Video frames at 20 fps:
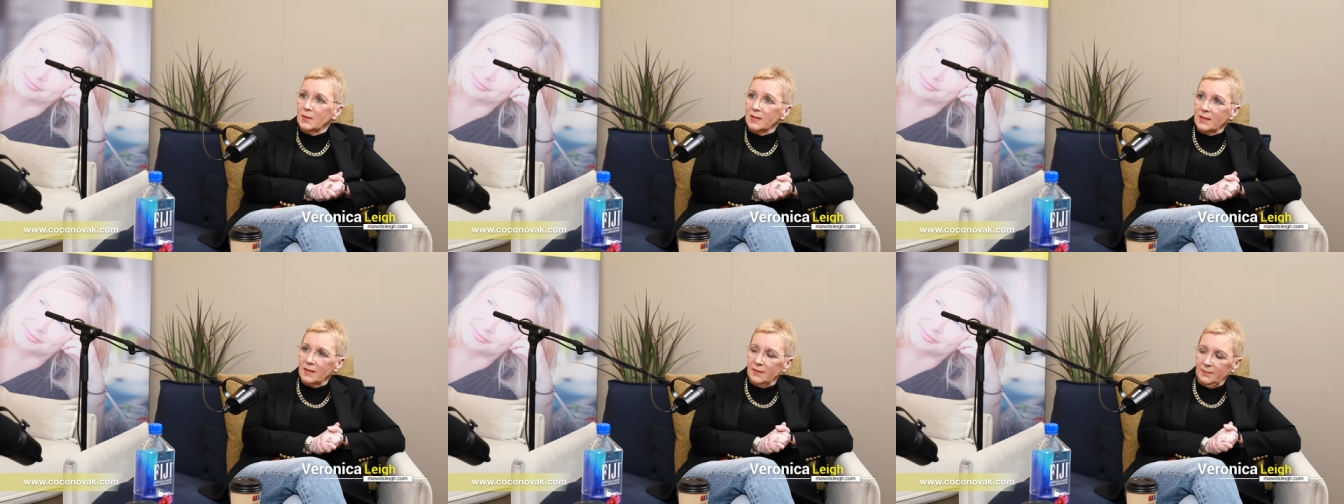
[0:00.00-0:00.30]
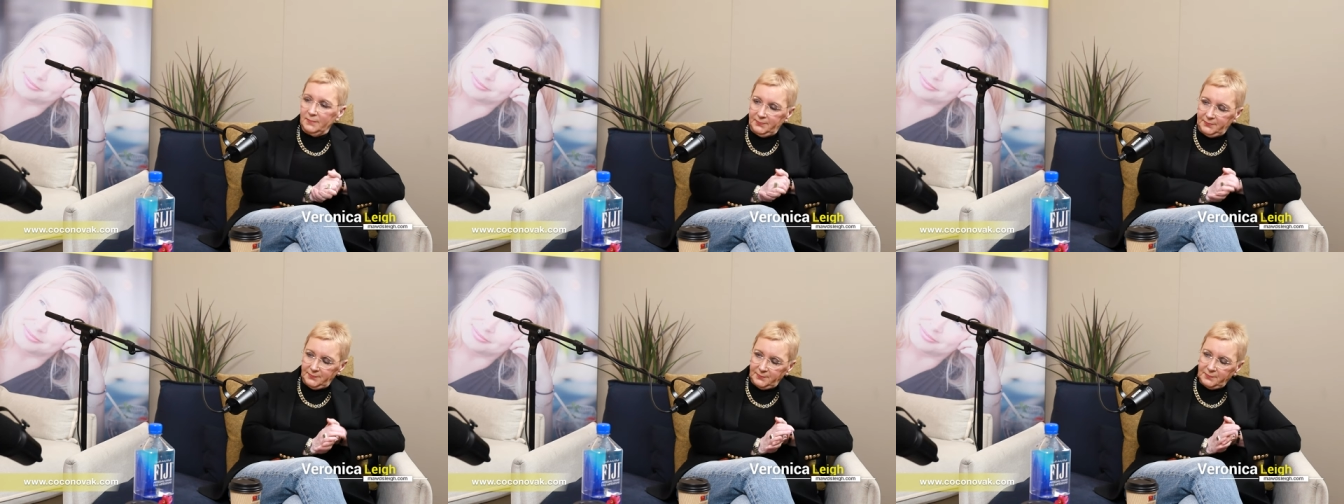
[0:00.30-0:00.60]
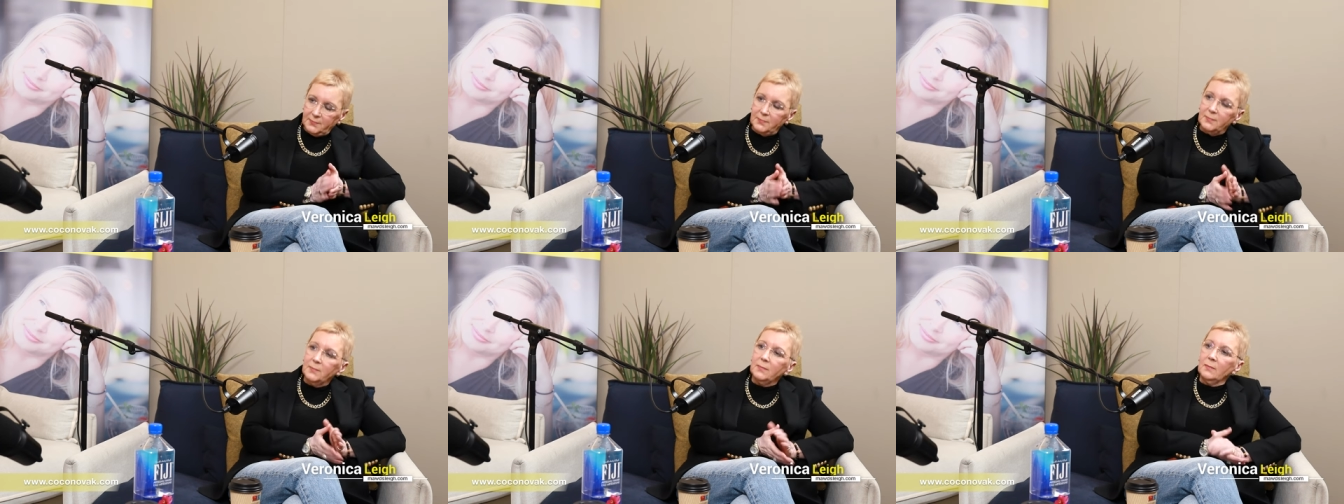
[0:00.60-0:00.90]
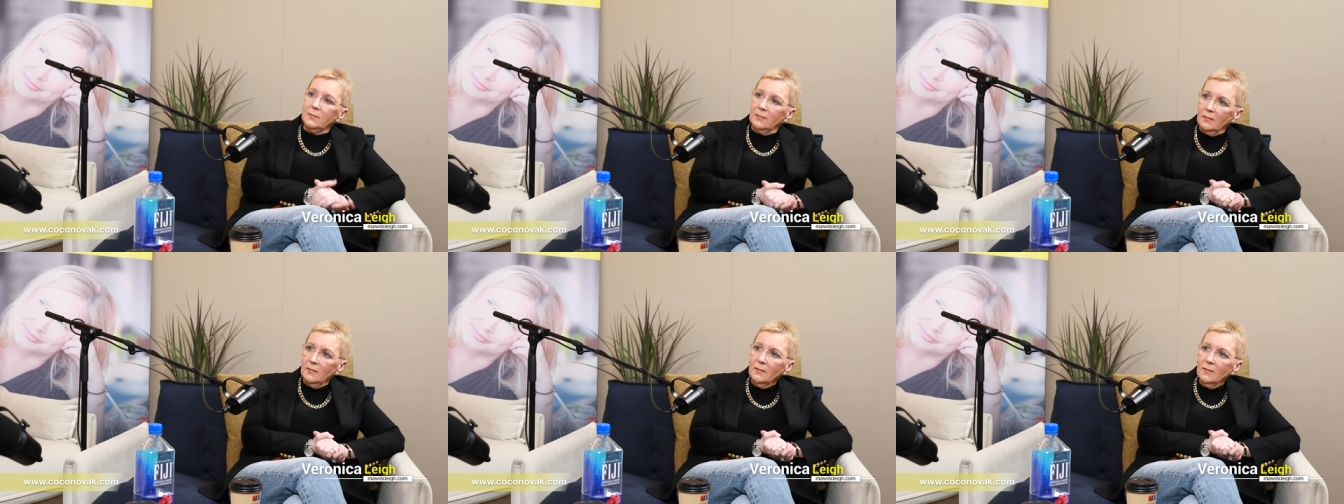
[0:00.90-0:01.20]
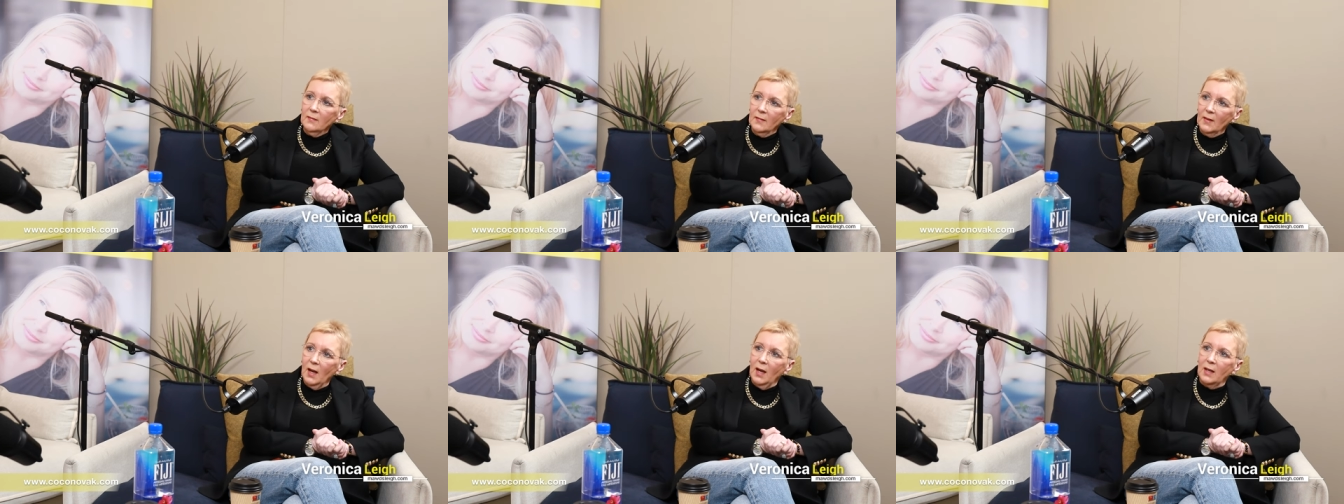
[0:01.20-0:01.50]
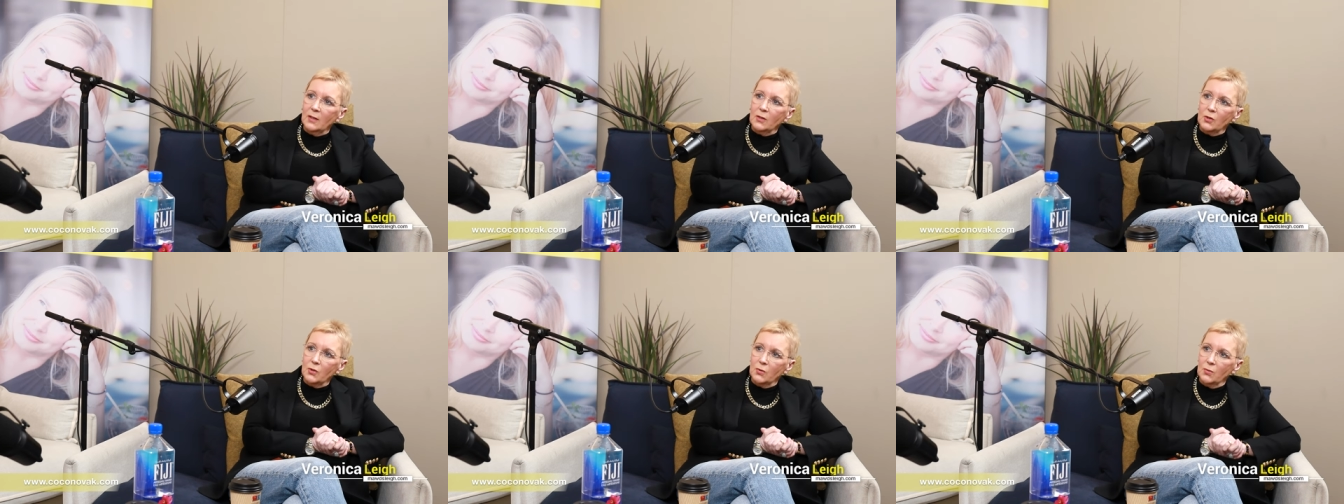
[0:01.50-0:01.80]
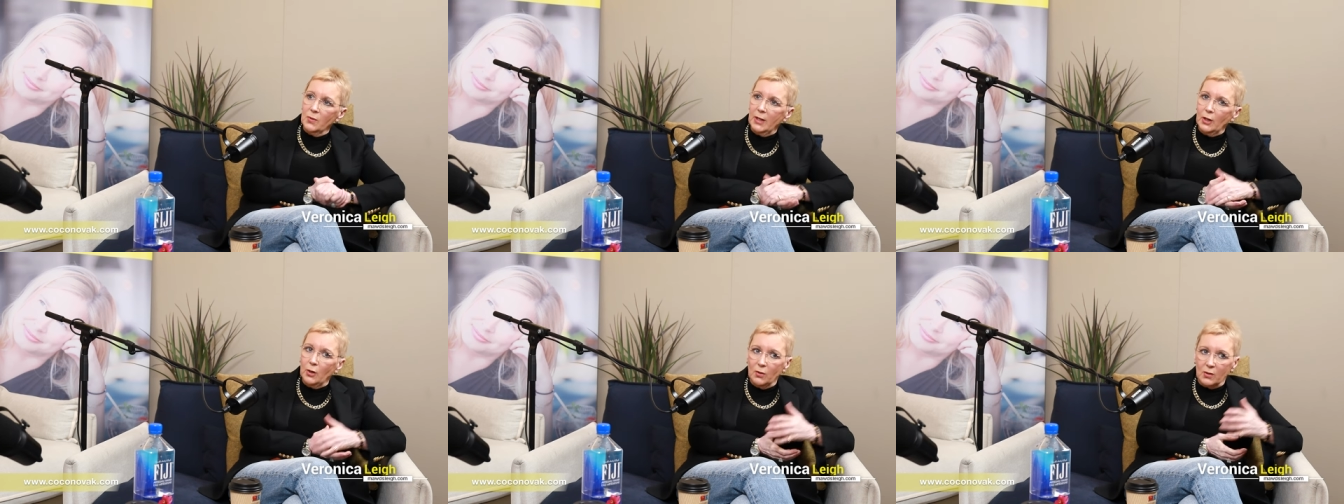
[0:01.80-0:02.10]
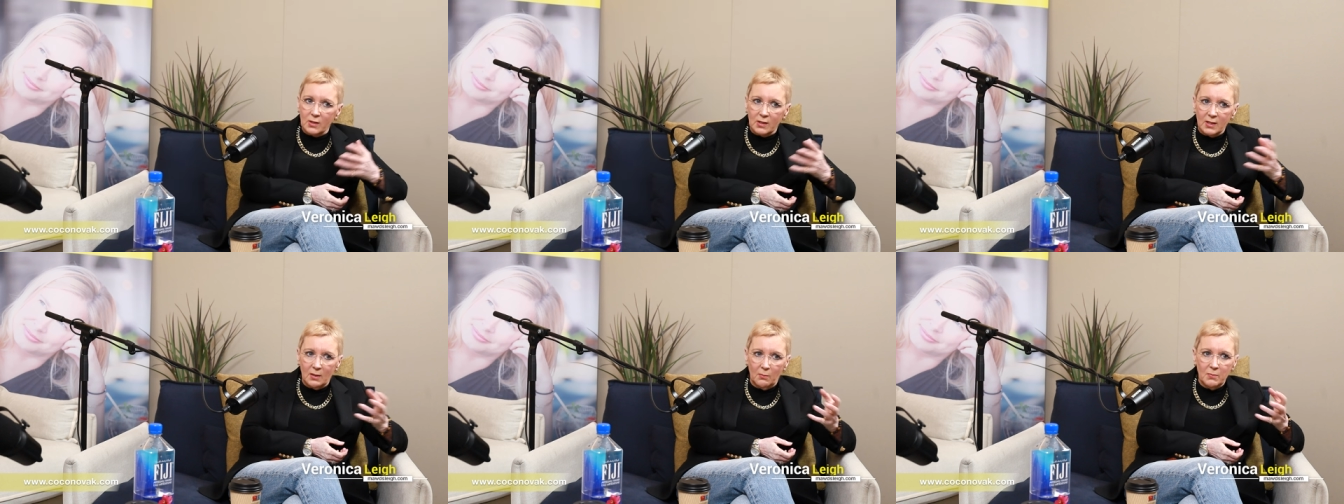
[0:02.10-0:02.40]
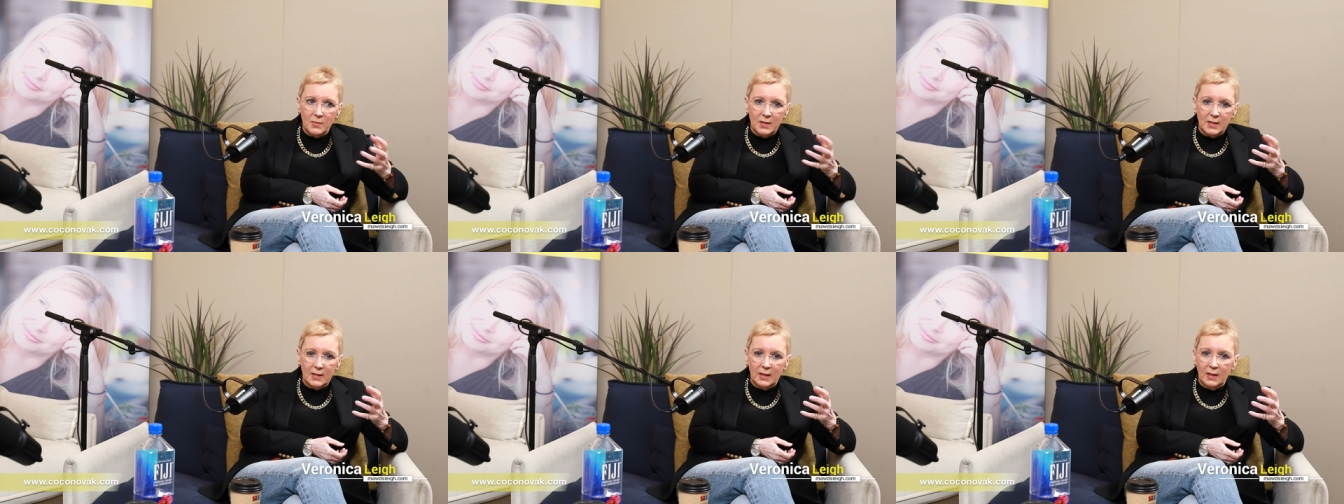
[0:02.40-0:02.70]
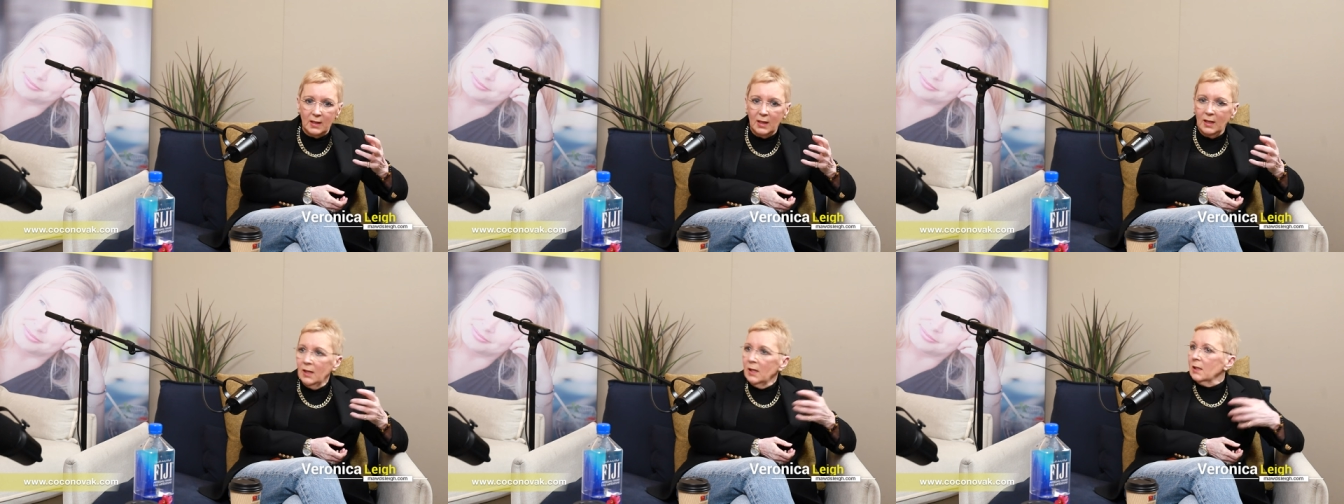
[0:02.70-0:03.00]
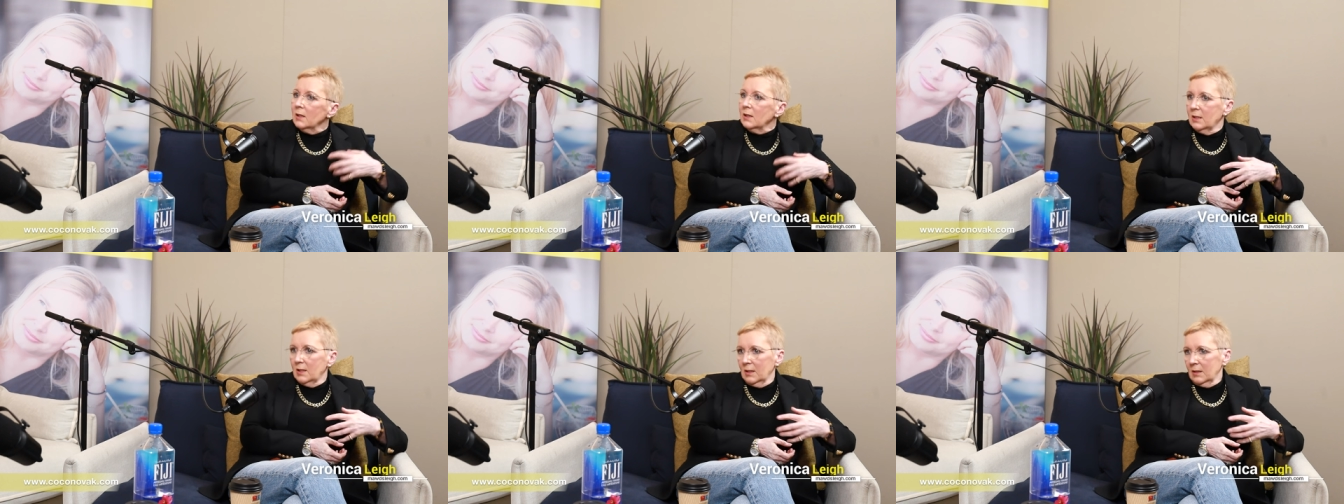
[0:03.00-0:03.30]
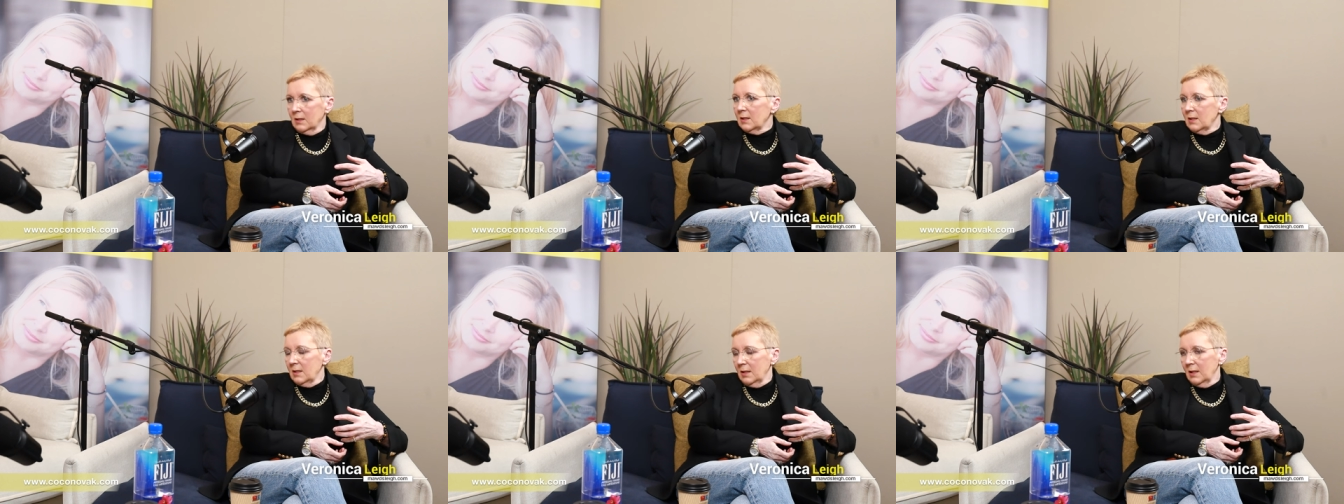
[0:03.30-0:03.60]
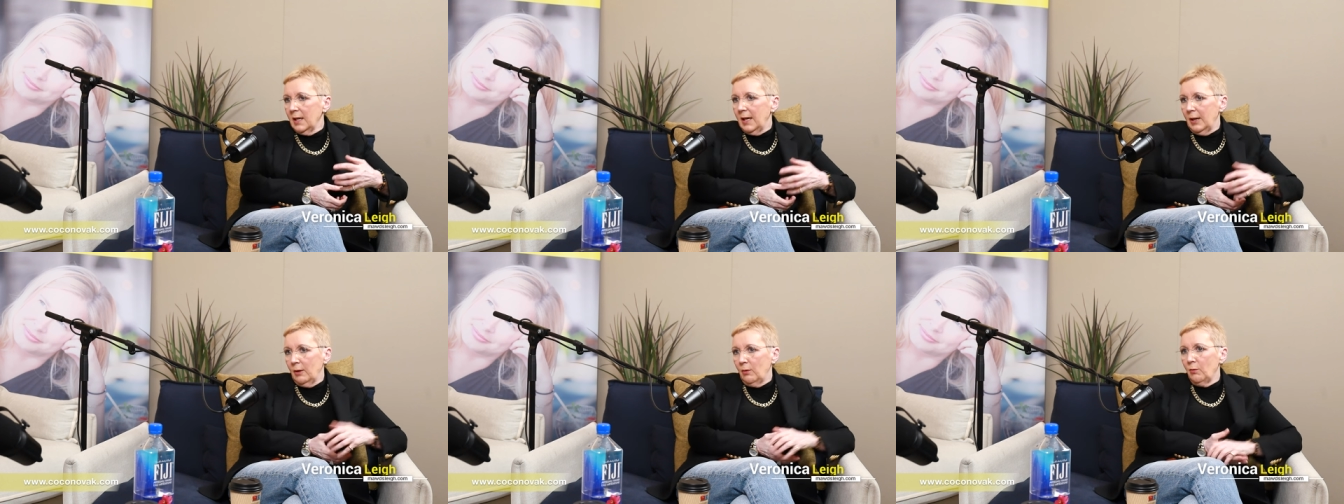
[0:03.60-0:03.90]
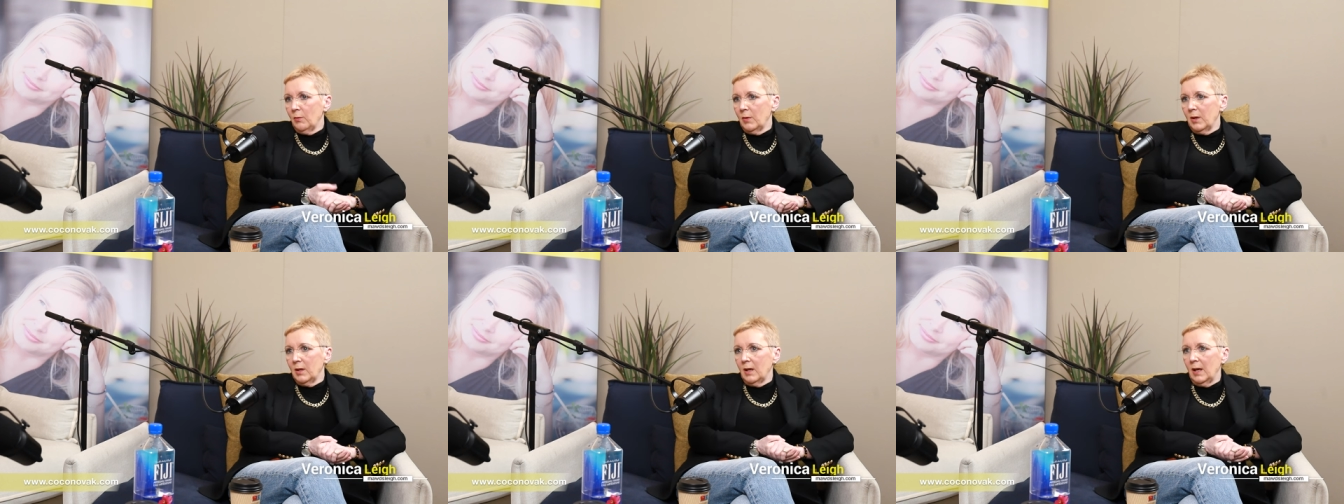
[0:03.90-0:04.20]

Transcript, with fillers: Right. And so he got somebody to help me.